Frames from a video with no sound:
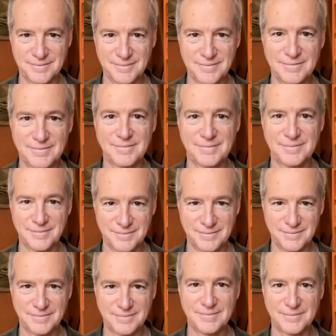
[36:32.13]

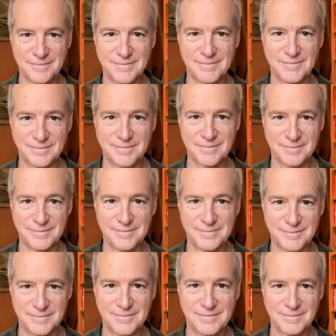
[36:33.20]

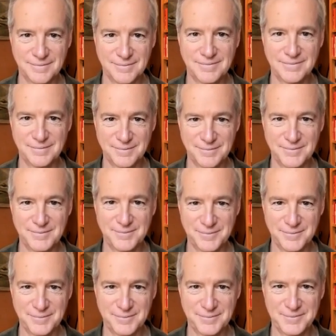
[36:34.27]

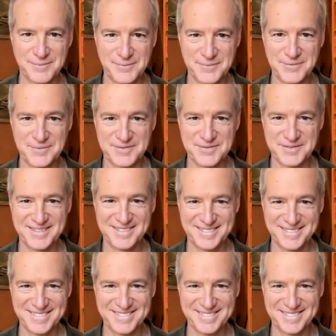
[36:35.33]

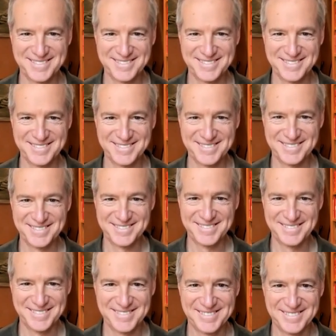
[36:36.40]
[no speech]